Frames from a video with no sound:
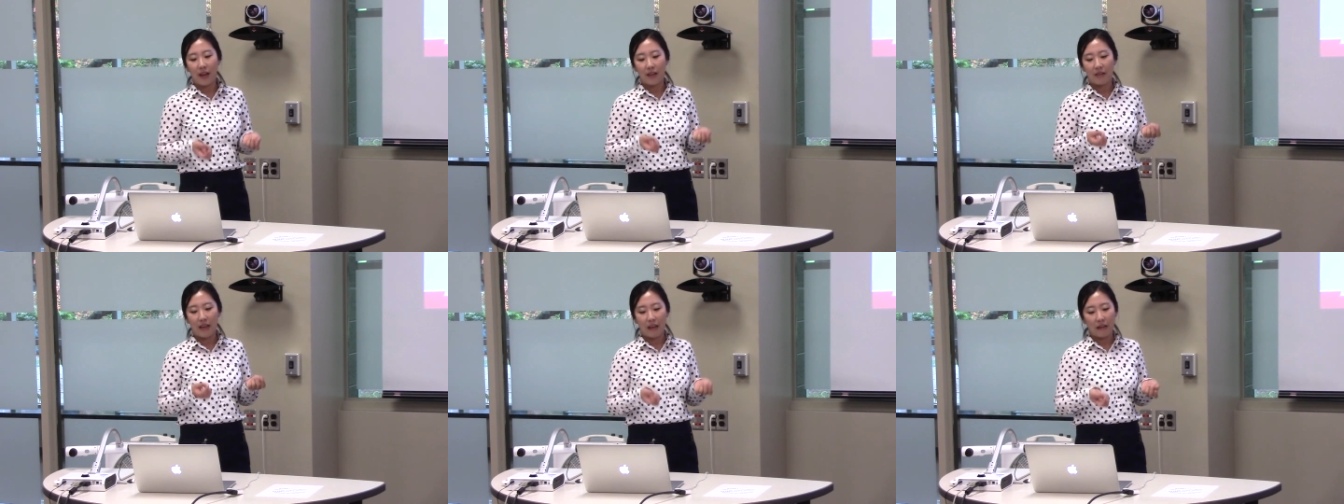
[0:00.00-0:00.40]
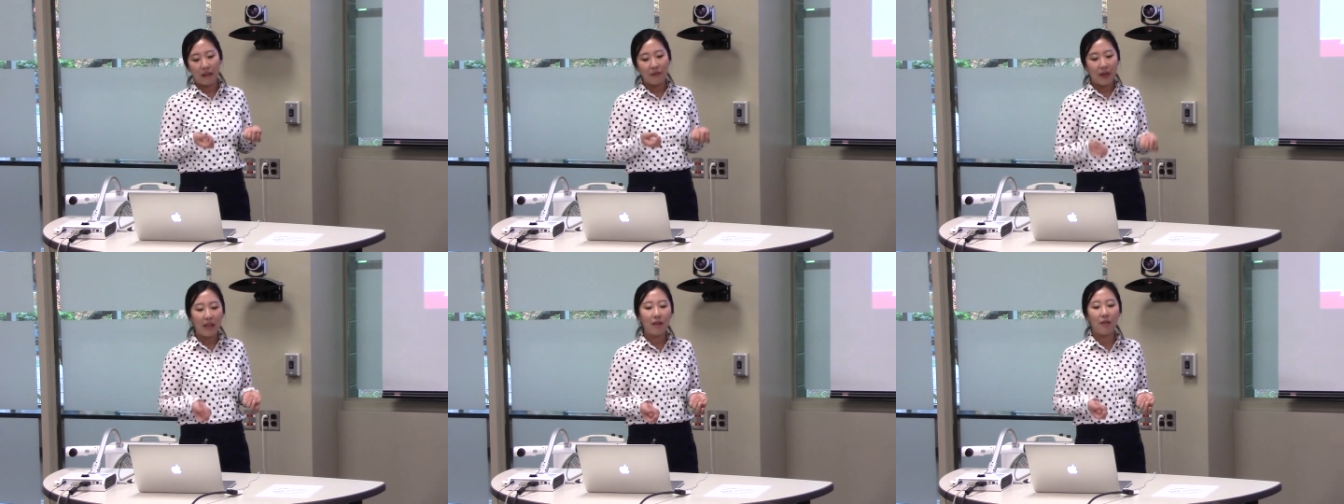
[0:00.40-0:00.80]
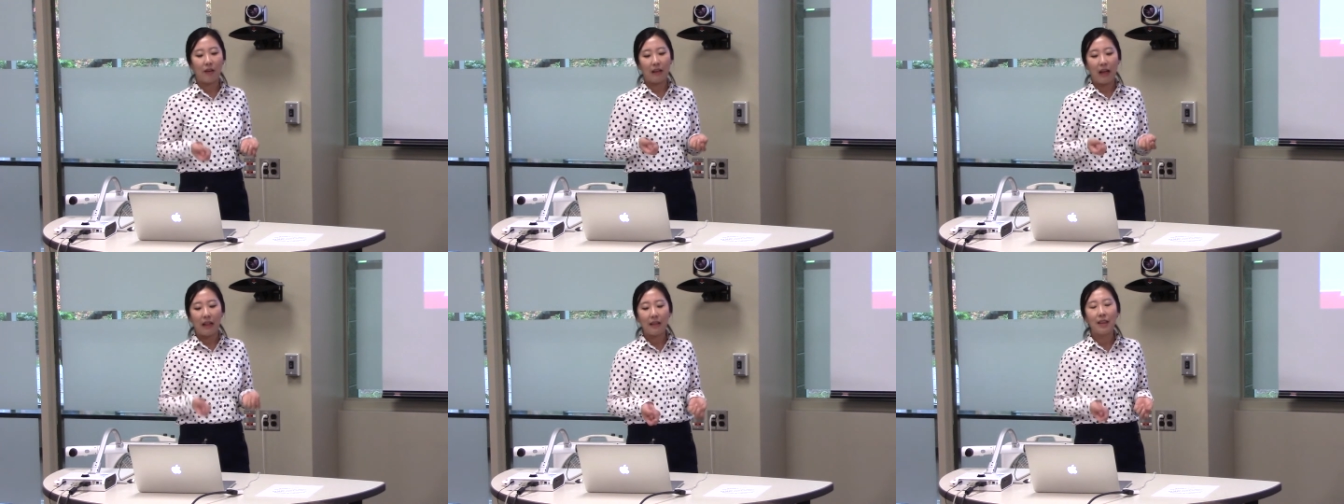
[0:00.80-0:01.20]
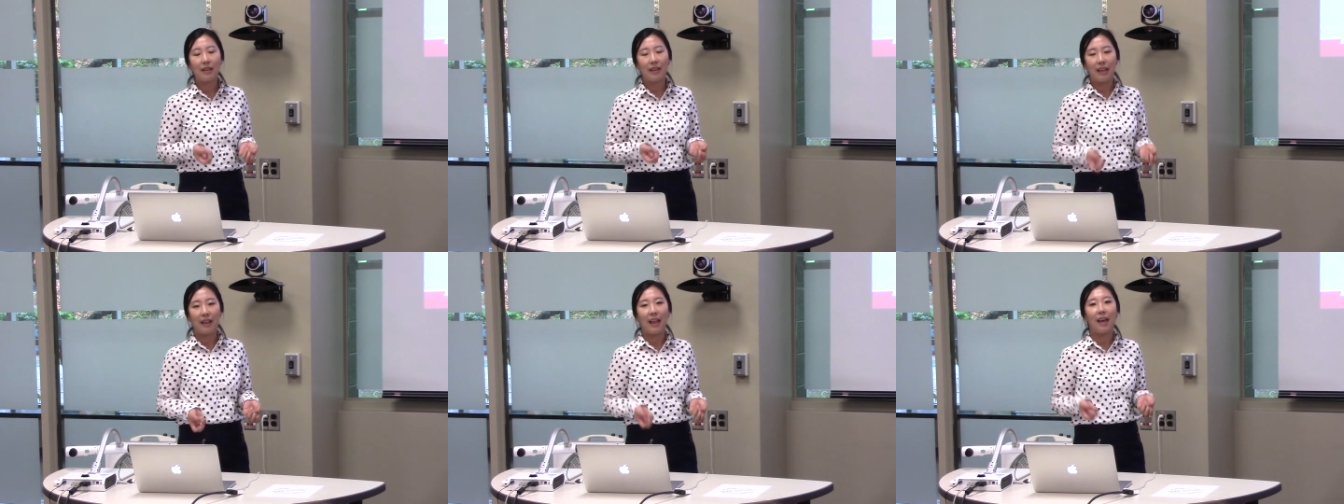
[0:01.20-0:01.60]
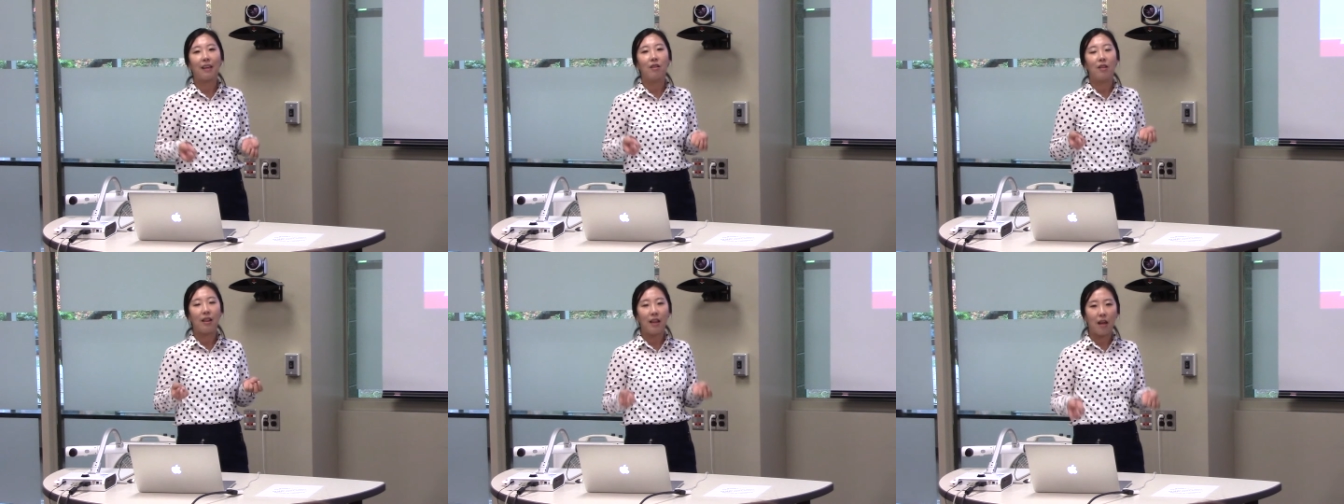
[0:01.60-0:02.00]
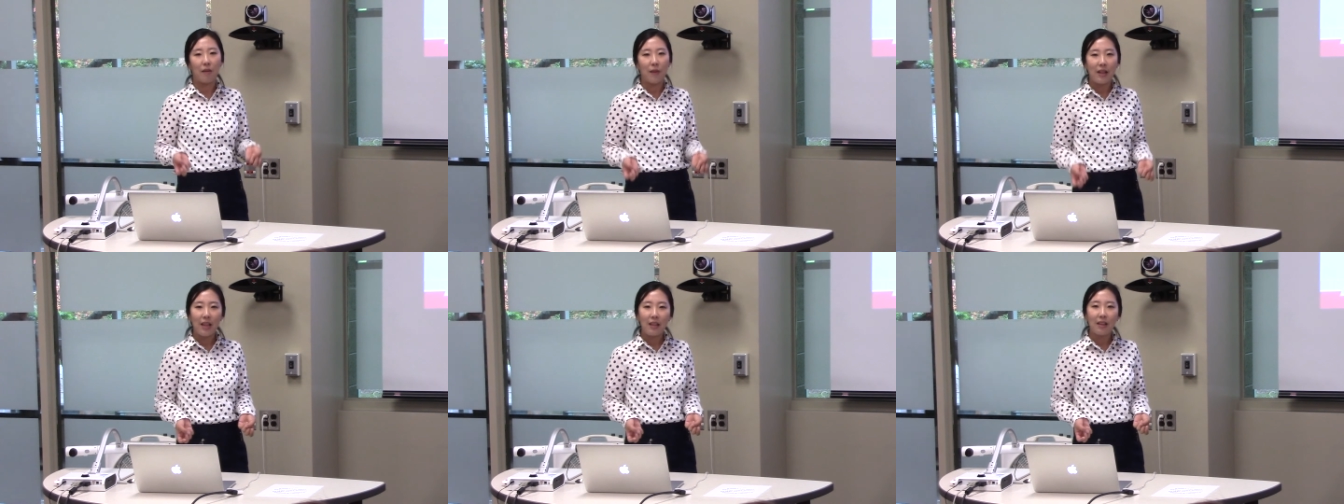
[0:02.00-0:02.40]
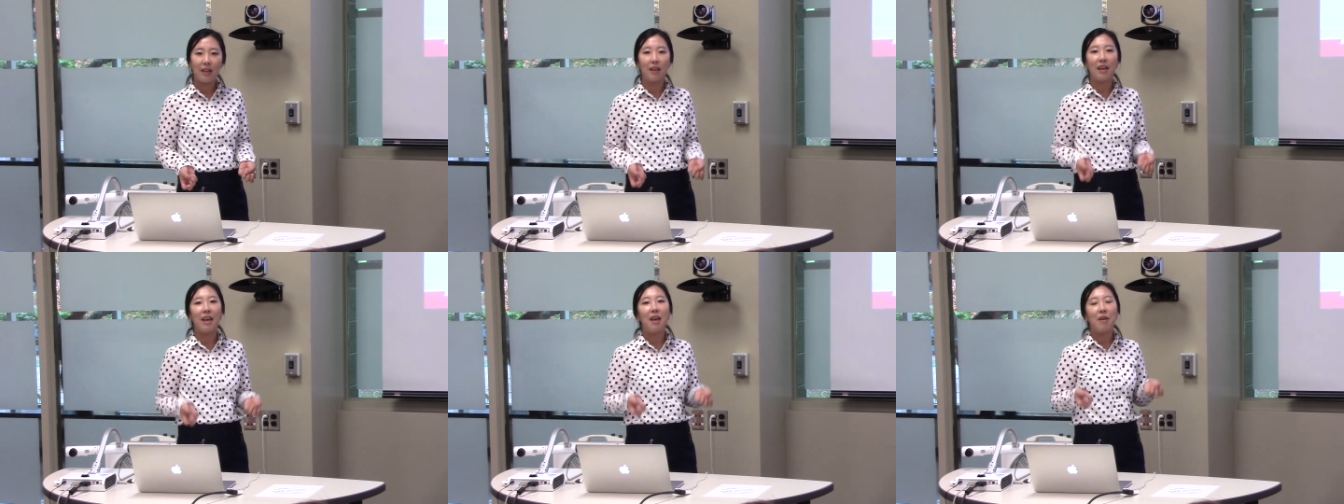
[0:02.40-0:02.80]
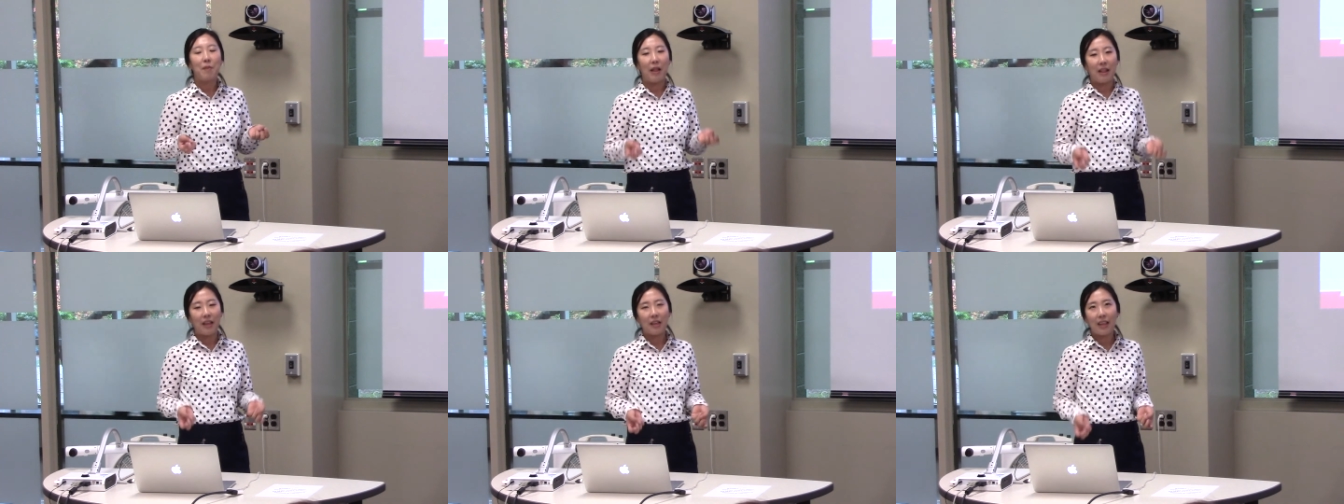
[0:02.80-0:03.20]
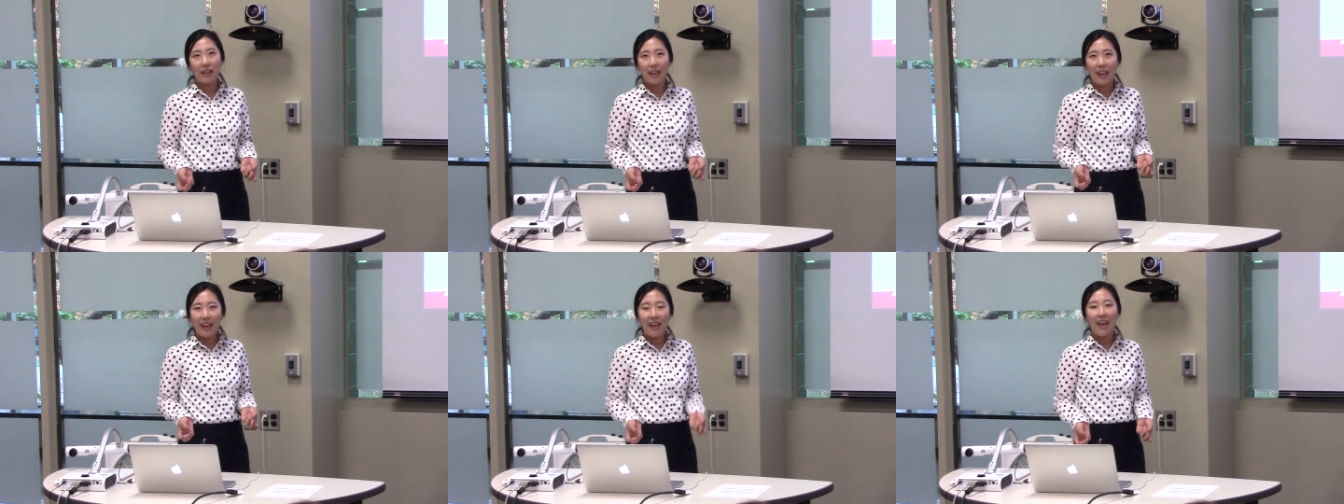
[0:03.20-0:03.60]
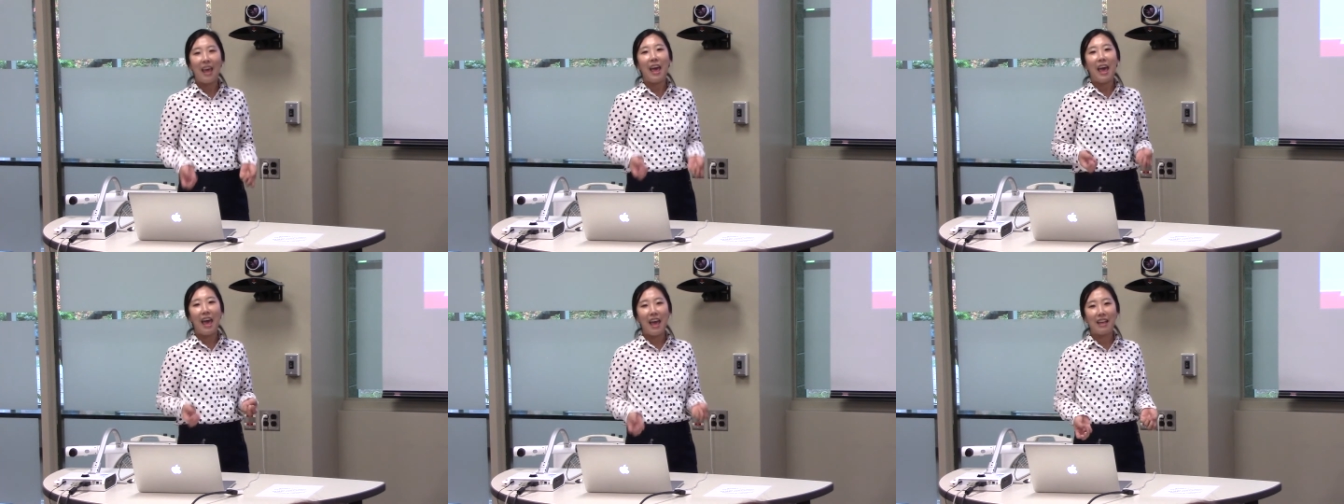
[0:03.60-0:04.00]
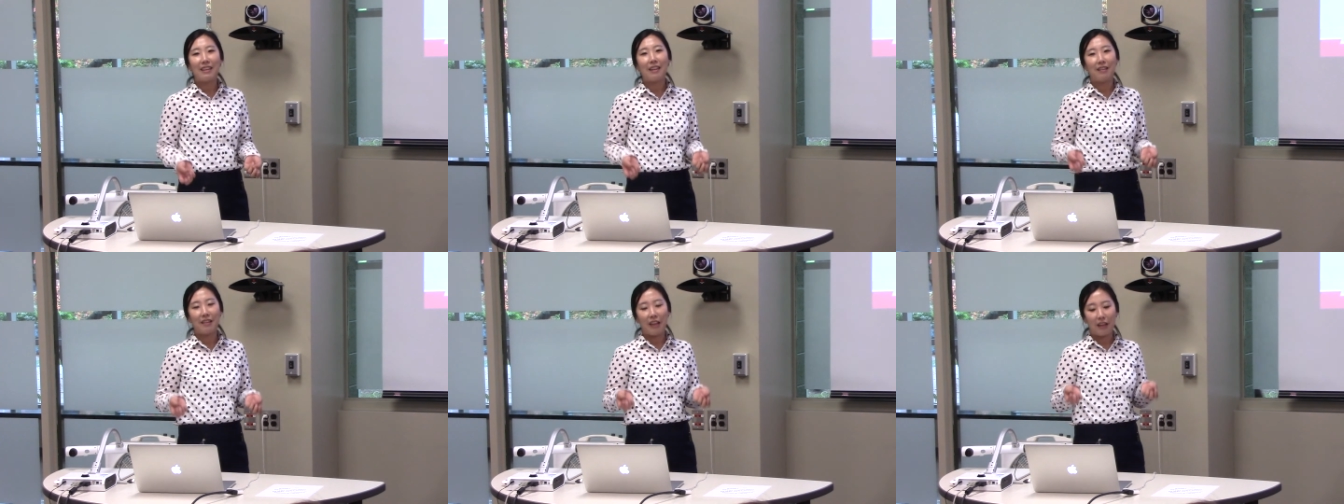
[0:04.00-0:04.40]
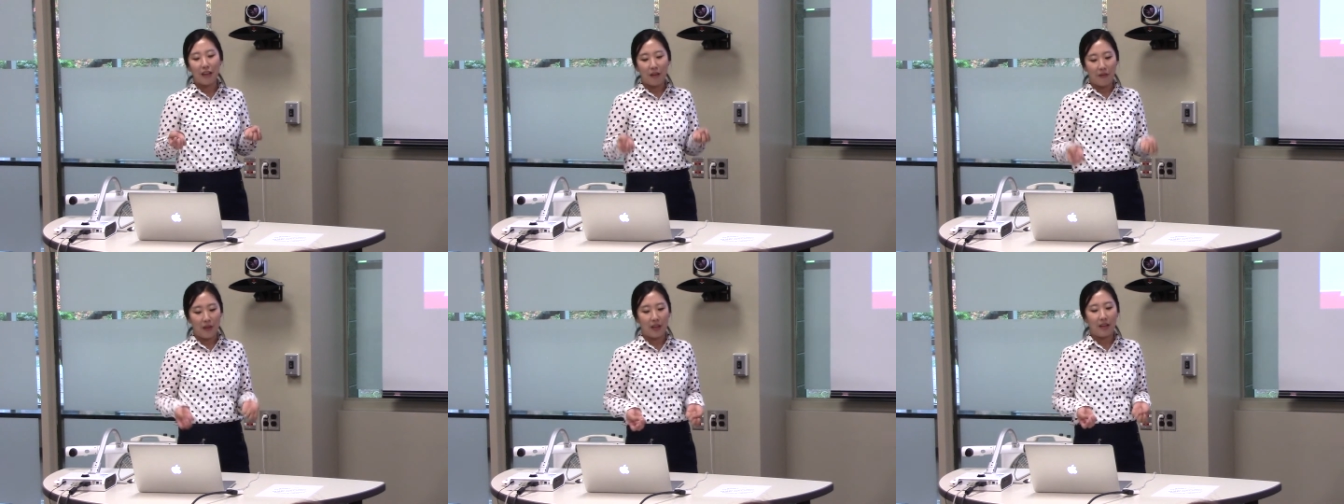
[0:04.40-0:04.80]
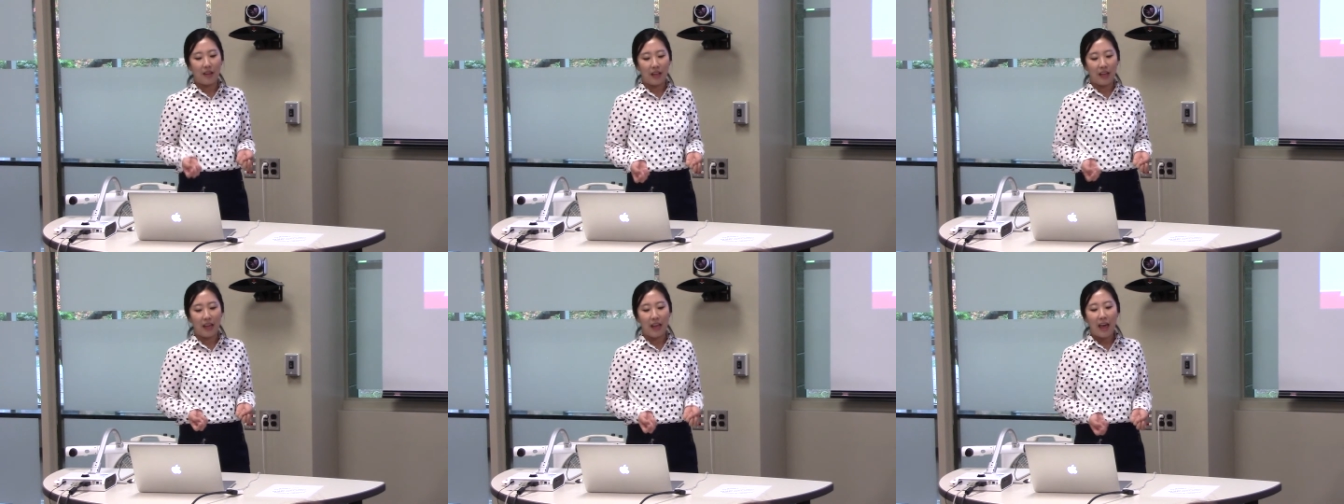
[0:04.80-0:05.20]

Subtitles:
psychometric quality like reliability, validity, and distinctivity,